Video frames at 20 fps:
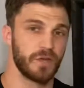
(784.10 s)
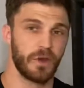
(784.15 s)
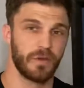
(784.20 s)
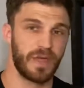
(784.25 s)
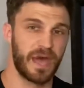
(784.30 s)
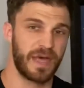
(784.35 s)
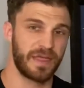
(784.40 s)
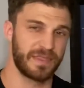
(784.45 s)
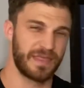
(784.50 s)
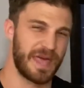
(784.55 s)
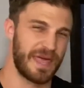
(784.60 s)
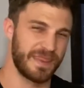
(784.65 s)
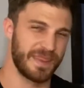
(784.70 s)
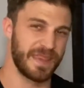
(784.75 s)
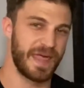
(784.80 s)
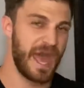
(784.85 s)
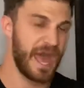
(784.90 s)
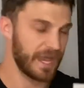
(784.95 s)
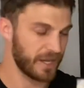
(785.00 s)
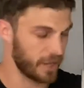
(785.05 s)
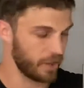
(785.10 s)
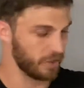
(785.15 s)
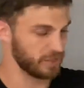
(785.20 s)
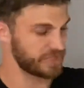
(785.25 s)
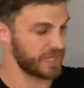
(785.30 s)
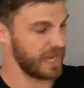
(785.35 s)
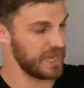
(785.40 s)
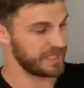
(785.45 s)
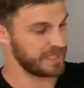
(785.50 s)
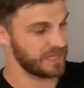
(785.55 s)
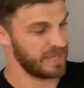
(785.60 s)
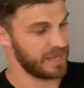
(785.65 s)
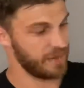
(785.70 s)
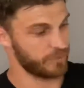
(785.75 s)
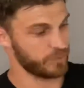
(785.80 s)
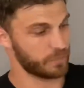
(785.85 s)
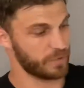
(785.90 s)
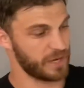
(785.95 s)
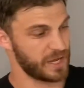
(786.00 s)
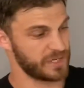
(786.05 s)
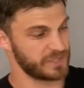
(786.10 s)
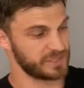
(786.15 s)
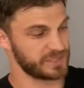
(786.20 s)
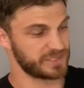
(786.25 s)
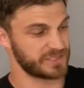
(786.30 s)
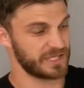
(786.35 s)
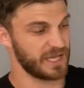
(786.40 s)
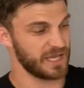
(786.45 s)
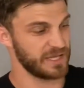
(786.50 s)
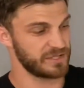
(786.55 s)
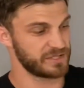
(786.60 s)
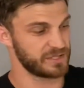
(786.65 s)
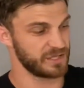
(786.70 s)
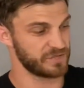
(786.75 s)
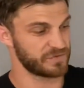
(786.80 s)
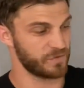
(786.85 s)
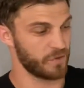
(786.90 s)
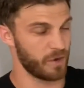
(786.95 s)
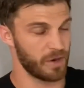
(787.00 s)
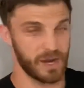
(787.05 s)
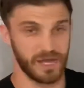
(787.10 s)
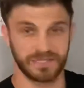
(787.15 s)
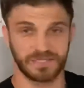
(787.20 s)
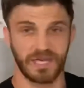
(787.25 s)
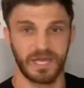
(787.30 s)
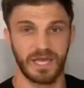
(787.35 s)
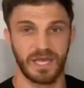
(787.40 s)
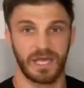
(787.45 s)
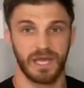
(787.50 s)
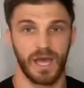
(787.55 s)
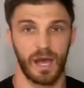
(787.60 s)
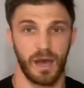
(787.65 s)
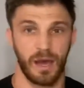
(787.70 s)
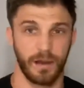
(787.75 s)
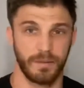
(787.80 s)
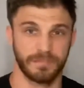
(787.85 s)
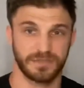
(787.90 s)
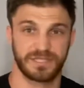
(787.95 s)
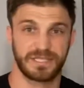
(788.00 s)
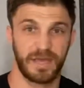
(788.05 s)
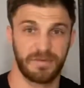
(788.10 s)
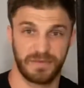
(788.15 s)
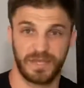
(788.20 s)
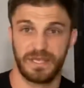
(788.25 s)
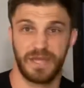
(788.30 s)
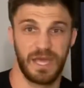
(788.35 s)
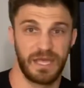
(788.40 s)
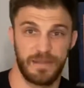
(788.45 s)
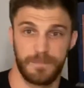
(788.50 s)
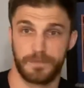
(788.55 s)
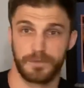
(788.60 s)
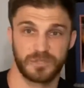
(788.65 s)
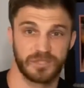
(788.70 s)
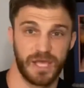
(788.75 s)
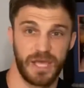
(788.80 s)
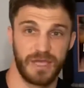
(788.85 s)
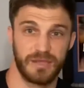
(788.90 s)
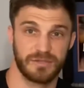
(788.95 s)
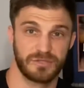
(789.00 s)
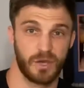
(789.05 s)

that, then that goes hand in hand with what I just said as far as 70 to 80%.